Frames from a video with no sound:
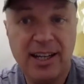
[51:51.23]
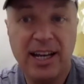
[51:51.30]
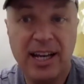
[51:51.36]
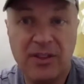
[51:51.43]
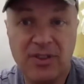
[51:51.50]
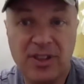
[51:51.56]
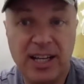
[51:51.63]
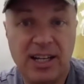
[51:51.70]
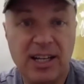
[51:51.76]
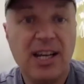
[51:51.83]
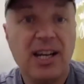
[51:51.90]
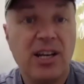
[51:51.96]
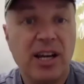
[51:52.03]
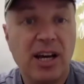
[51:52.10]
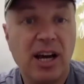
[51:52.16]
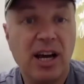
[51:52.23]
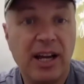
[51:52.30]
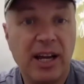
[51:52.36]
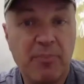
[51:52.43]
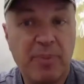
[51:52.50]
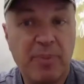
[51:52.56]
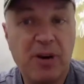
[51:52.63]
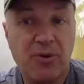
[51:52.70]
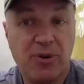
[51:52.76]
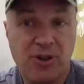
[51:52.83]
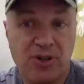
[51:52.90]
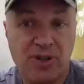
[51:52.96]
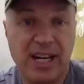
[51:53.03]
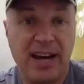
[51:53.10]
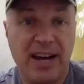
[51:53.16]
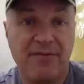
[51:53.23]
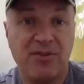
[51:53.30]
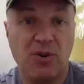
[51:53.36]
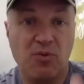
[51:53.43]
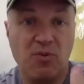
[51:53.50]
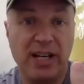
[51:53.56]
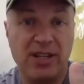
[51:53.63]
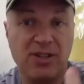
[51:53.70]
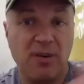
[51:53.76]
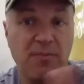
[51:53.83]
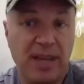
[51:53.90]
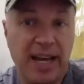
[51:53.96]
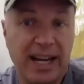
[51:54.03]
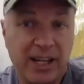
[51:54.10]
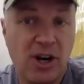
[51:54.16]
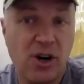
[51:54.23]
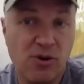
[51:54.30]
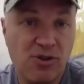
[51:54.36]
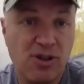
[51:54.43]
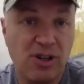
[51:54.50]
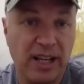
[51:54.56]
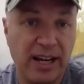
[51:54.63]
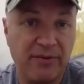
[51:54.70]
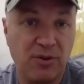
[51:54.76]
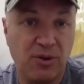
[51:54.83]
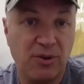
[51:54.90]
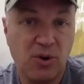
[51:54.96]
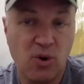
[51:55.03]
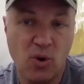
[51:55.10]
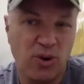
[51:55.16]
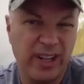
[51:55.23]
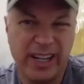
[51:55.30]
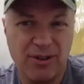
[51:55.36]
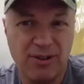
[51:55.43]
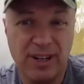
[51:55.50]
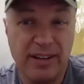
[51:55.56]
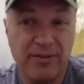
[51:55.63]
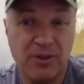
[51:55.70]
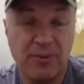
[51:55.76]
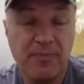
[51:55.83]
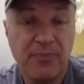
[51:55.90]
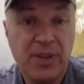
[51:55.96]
and then empower your staff to raise up that coach level, coordinator level.